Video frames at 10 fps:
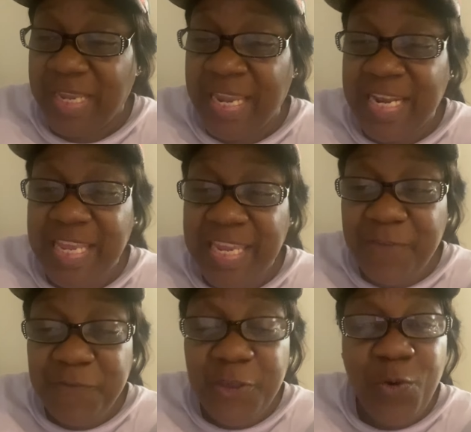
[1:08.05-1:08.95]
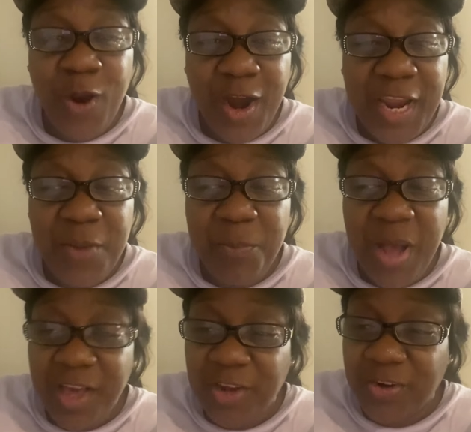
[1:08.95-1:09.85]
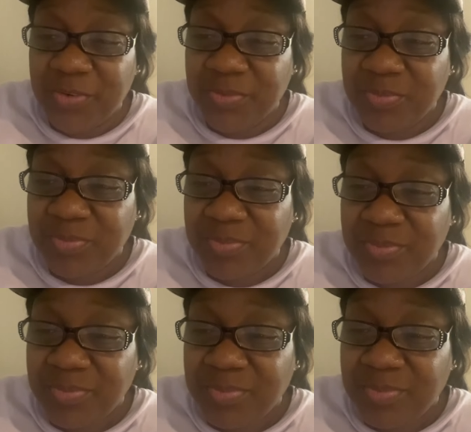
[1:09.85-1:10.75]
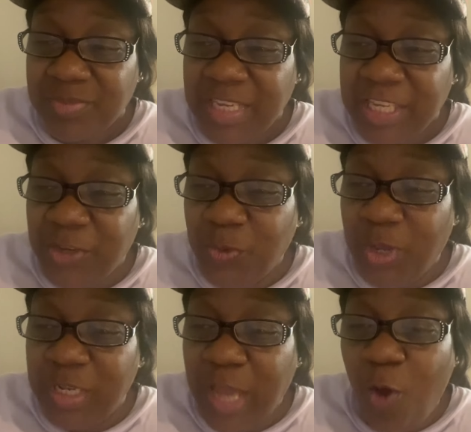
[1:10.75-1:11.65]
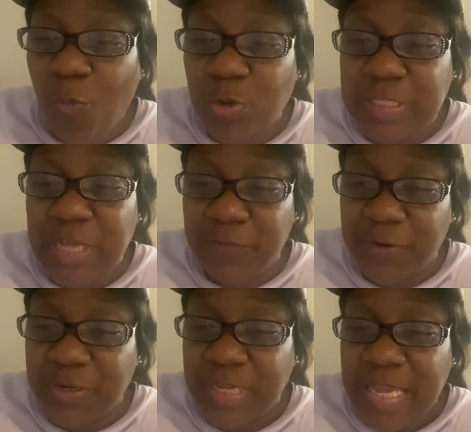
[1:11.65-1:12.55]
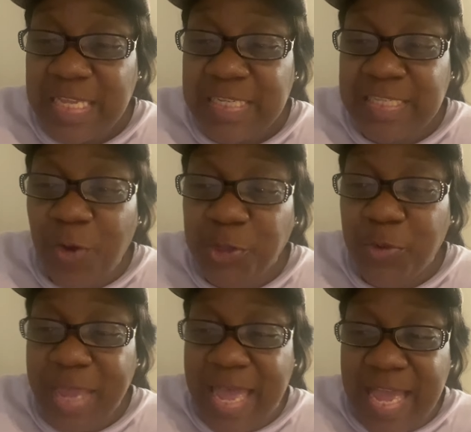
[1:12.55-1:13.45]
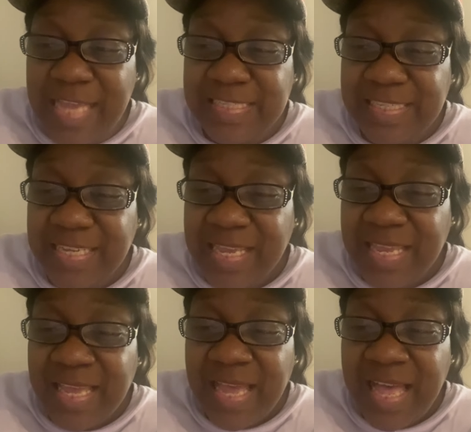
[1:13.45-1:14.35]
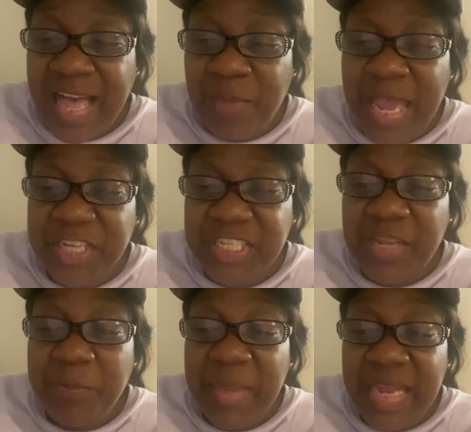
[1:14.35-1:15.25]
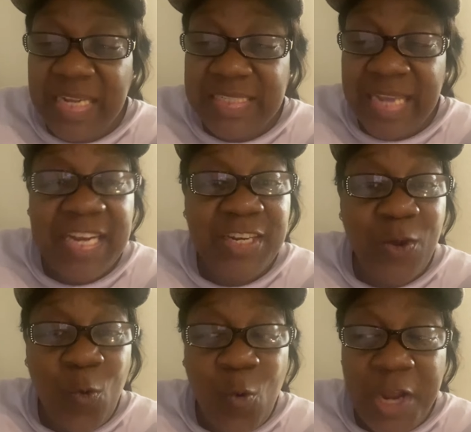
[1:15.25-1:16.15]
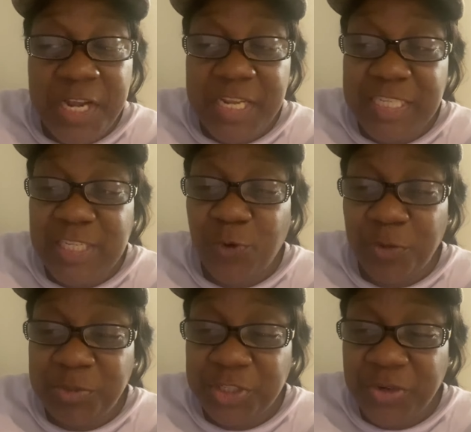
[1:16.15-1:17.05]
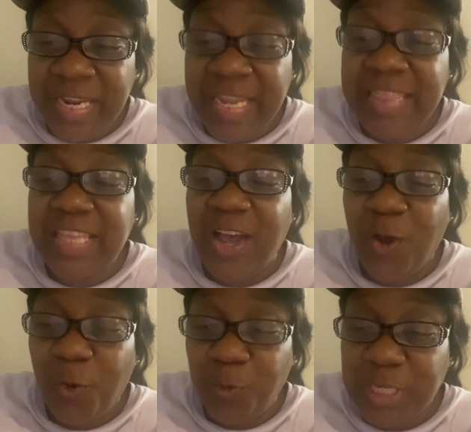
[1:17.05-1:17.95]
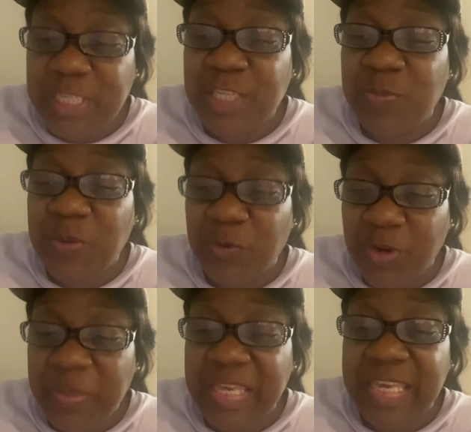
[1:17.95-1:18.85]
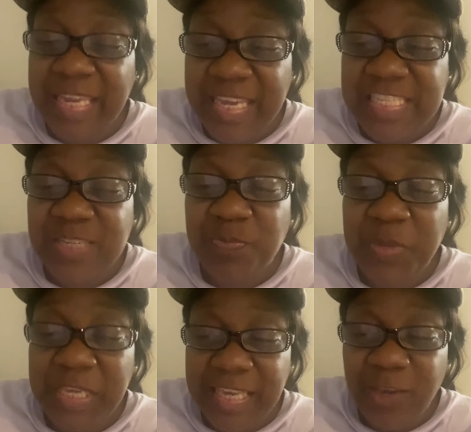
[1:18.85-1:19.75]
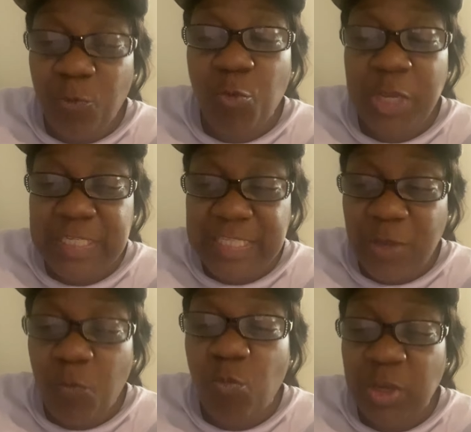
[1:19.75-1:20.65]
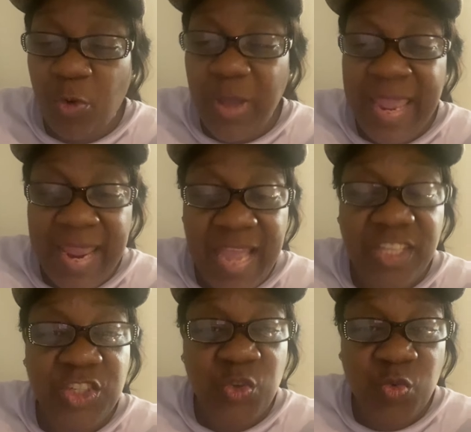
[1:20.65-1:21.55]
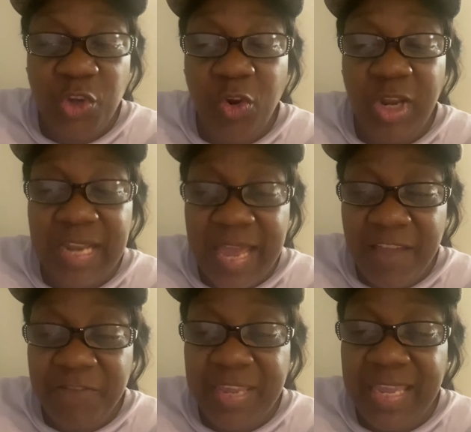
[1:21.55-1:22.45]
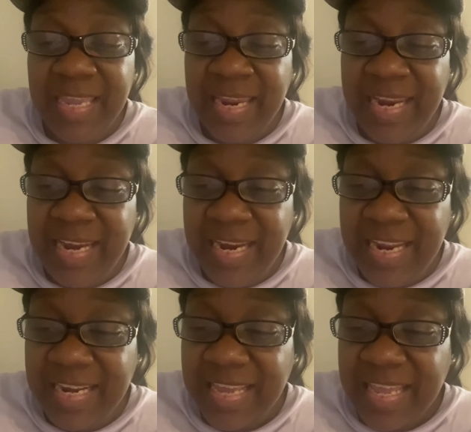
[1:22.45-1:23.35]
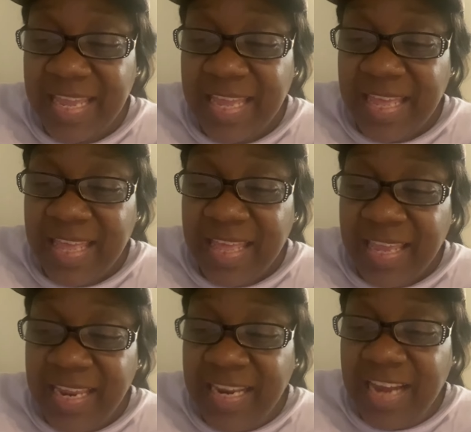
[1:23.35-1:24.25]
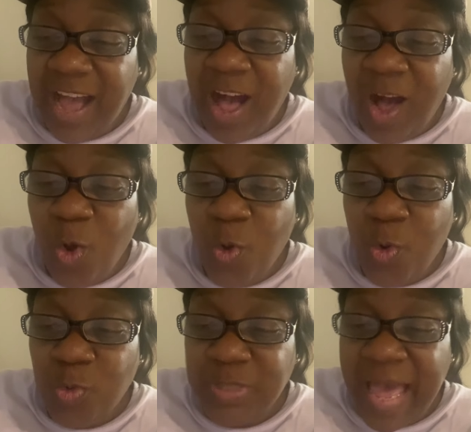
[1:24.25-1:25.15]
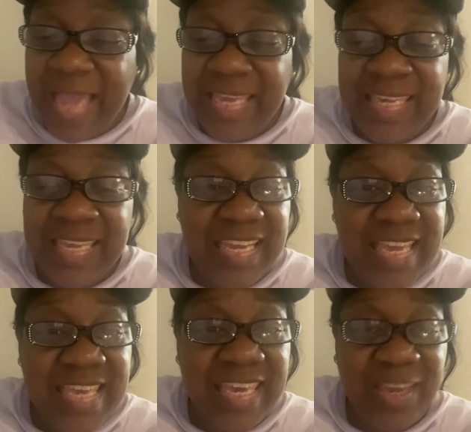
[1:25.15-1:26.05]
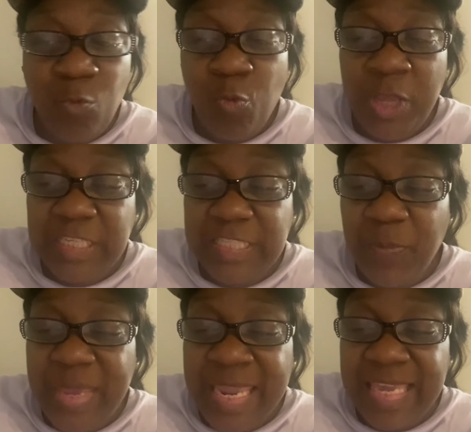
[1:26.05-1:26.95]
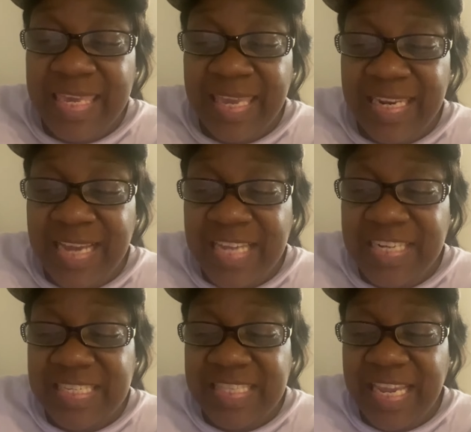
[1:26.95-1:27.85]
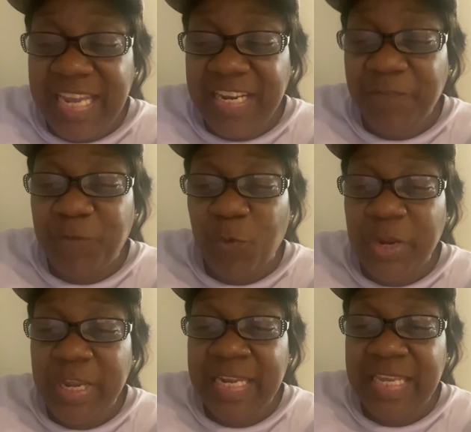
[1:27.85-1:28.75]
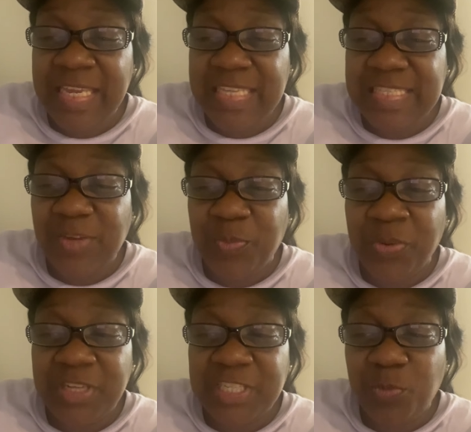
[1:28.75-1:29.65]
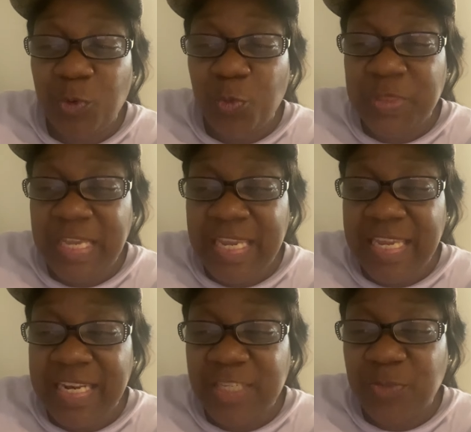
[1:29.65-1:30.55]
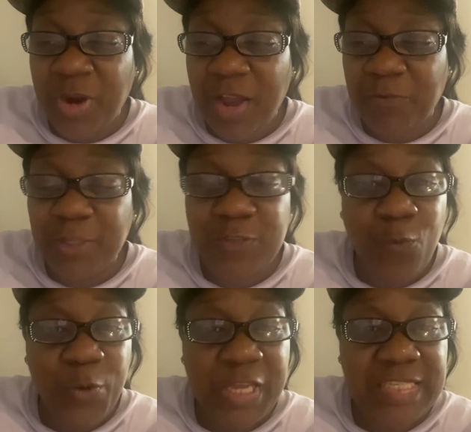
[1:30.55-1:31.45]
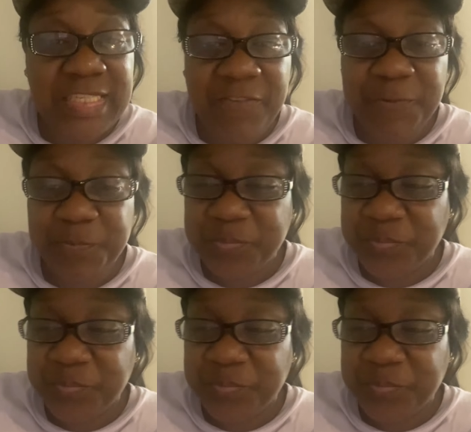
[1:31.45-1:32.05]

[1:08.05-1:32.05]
And if you are a mocker, you alone will suffer. So you guys, I'm actually meditating on this scripture, and the Holy Spirit began speaking, wisdom will add to your life. And in all thy getting, get wisdom and get understanding, for it is the principal thing. And that's Proverbs 4 and 7.